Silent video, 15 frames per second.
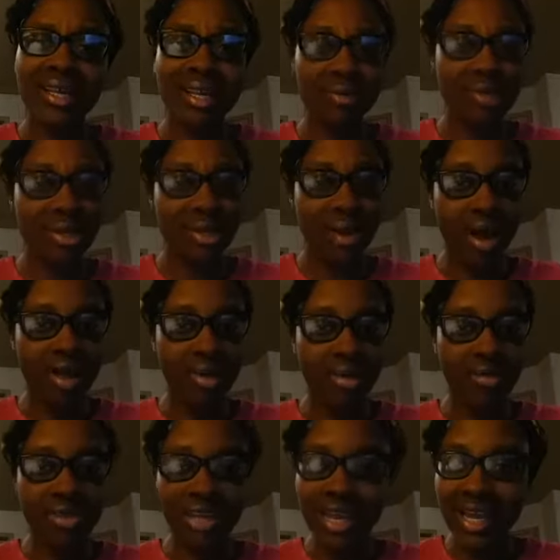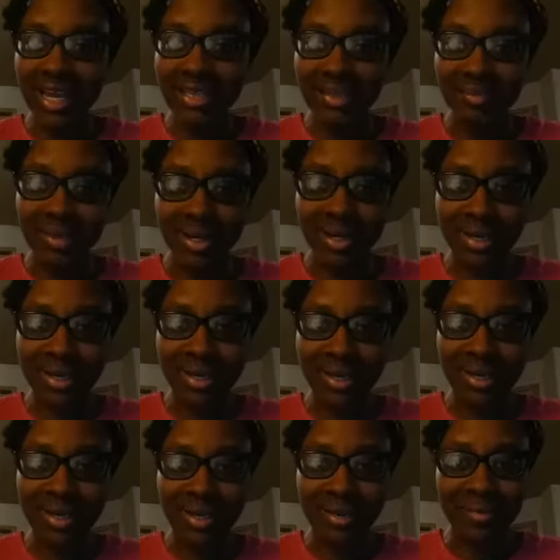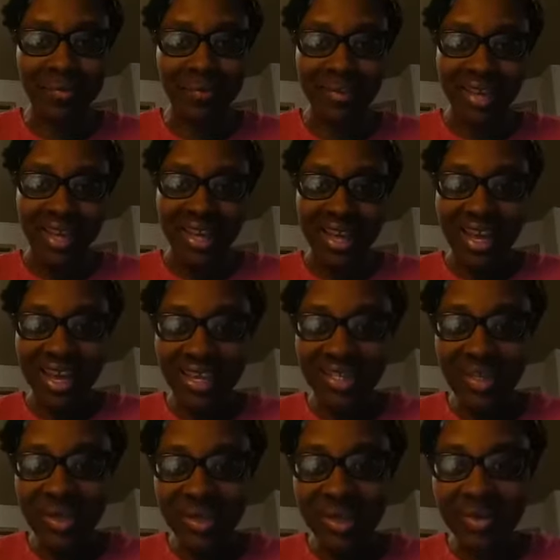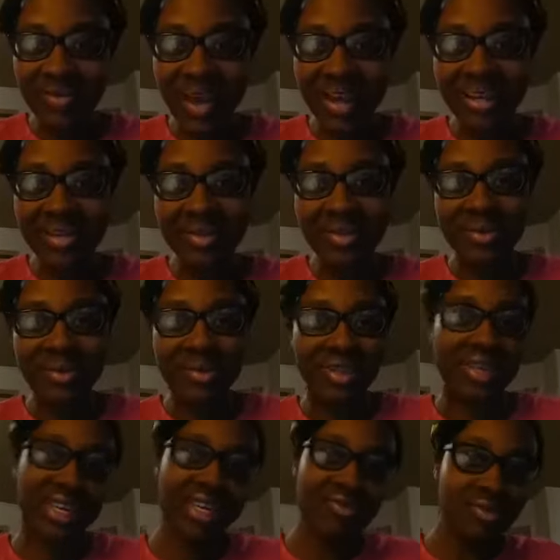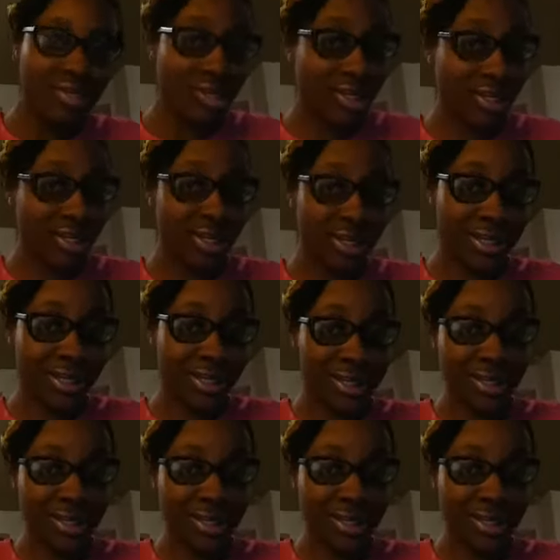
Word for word: Let me know how your day has been and Hey Joseph, how you doing? Thanks for checking in.